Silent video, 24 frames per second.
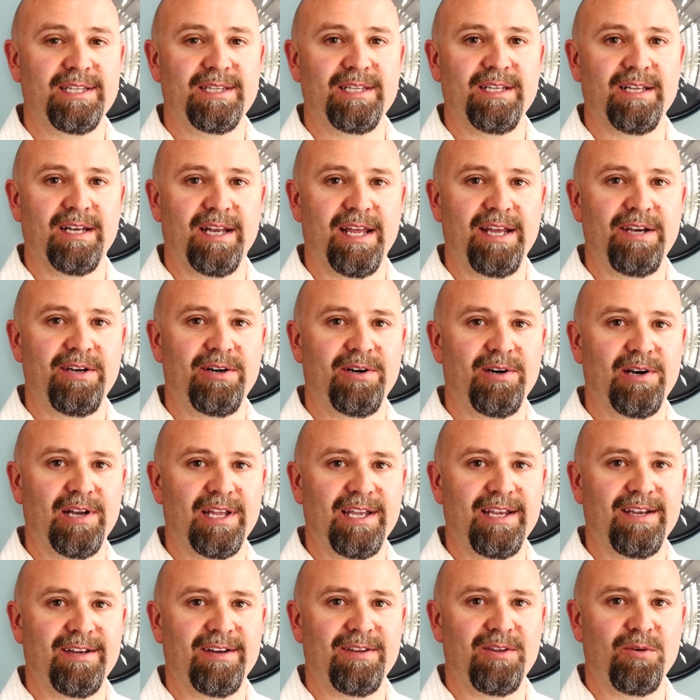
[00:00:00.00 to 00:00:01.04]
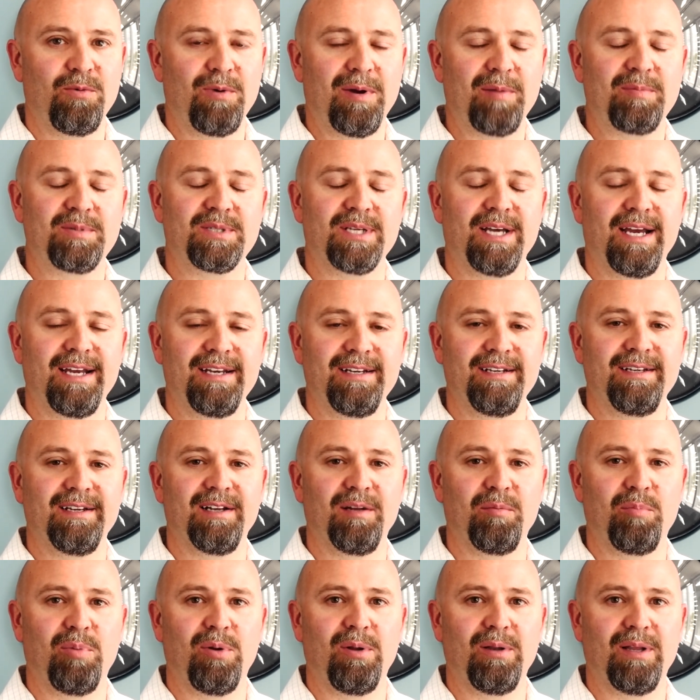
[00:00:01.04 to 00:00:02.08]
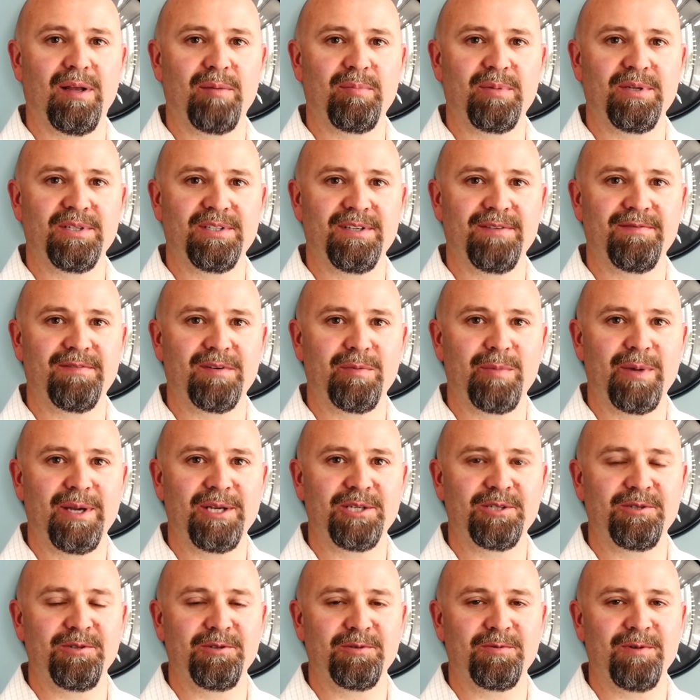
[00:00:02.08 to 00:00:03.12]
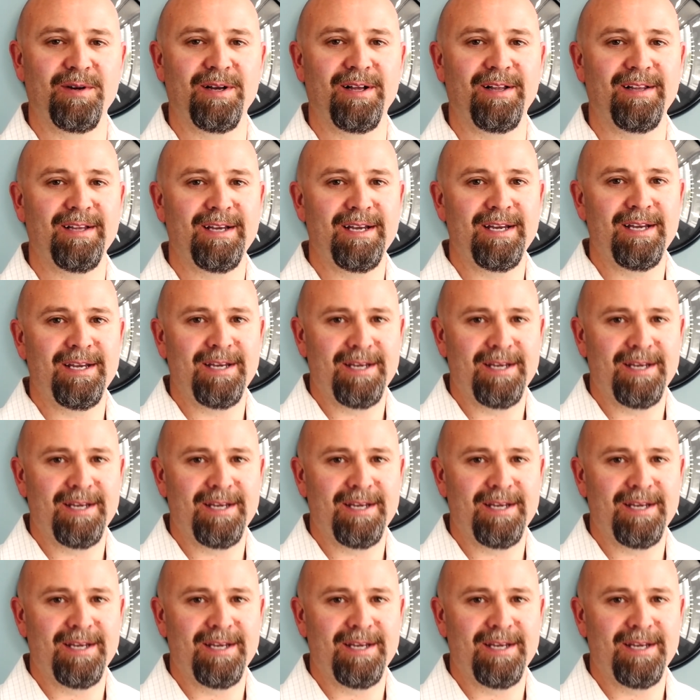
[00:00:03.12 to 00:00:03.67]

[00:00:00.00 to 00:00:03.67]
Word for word: hit the lender link on the website, and it'll pull up his information as well.